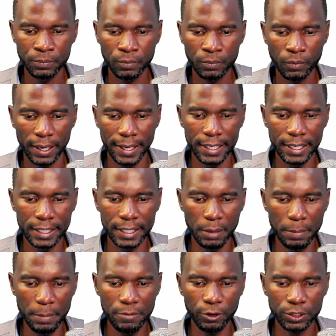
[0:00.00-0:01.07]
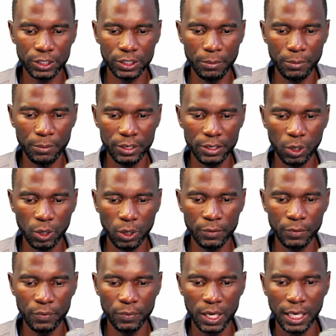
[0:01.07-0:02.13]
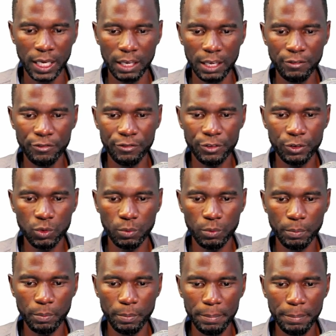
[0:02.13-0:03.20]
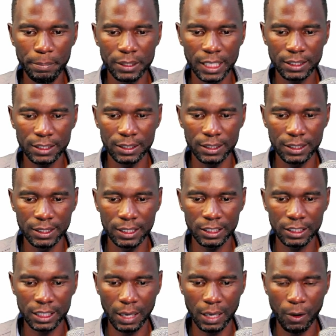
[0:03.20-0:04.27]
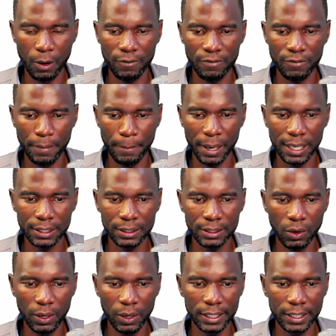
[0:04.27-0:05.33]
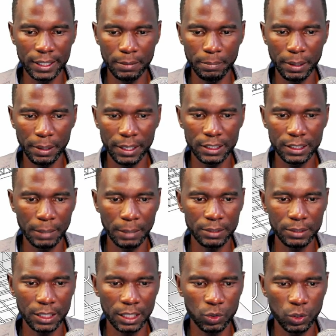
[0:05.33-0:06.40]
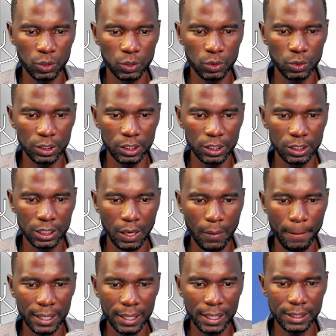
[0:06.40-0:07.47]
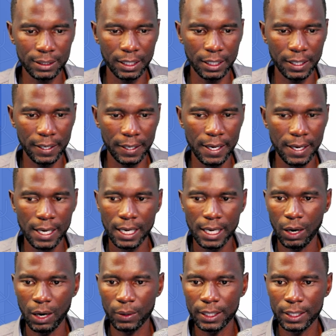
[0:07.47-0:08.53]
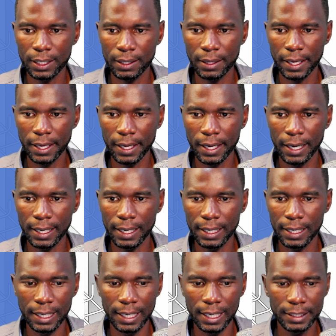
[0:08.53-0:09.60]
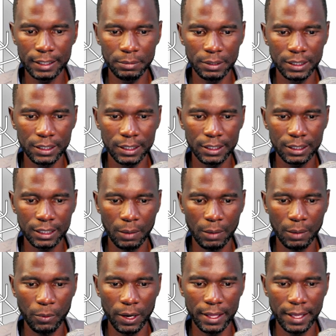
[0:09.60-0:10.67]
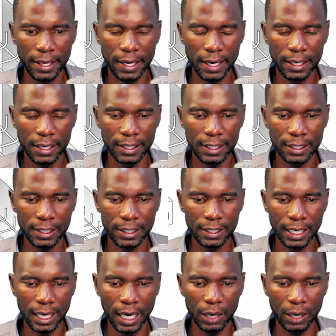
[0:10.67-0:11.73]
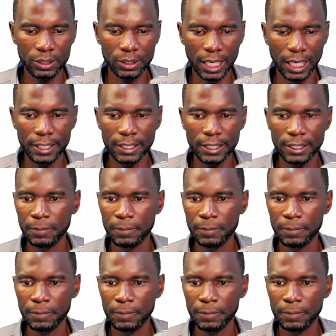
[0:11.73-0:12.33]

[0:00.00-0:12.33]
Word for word: And maybe for some reason, if you maybe just delete some of the bars, okay, deliberately, I'm just going to delete some bars here I'll click there. Let me delete somewhere there, then click outside